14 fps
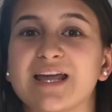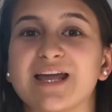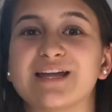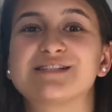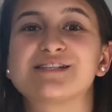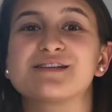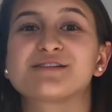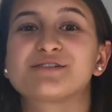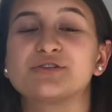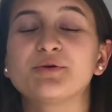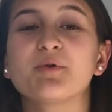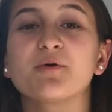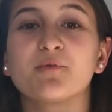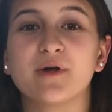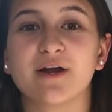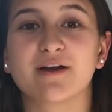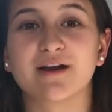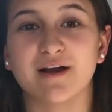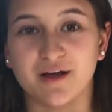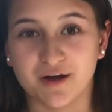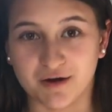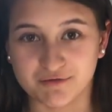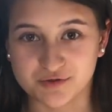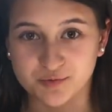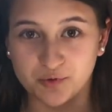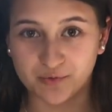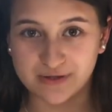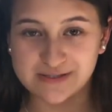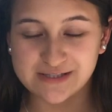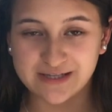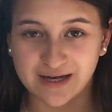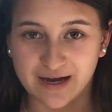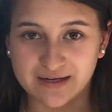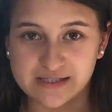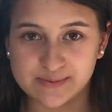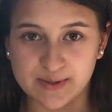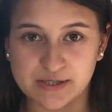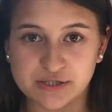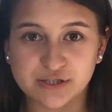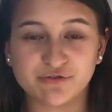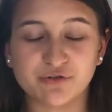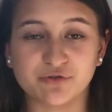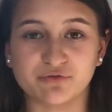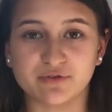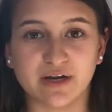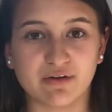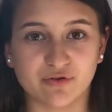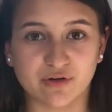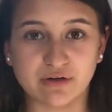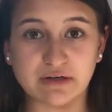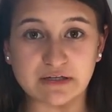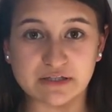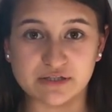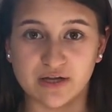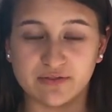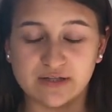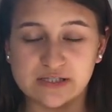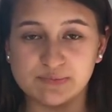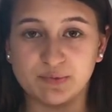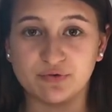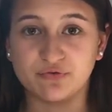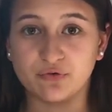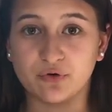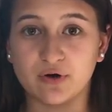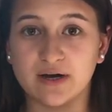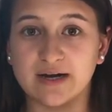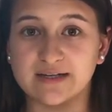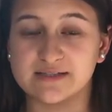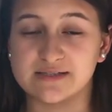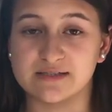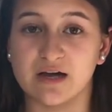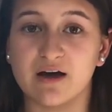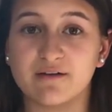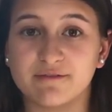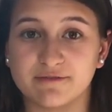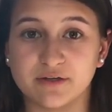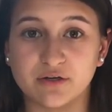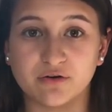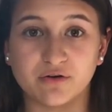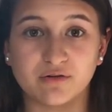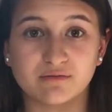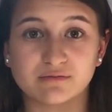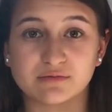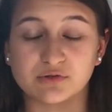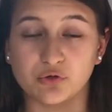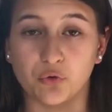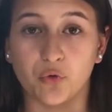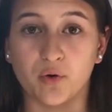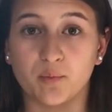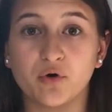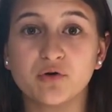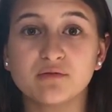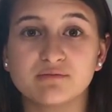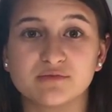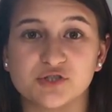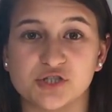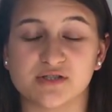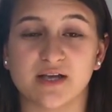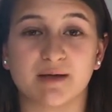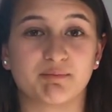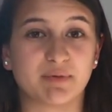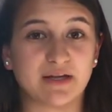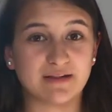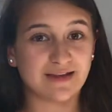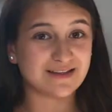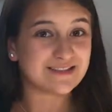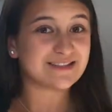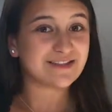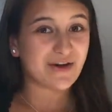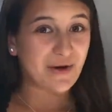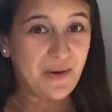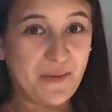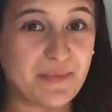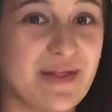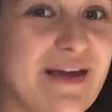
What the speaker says: it's super weird and uncomfortable once again, especially if you've never done this before. It does not feel normal, just like being like go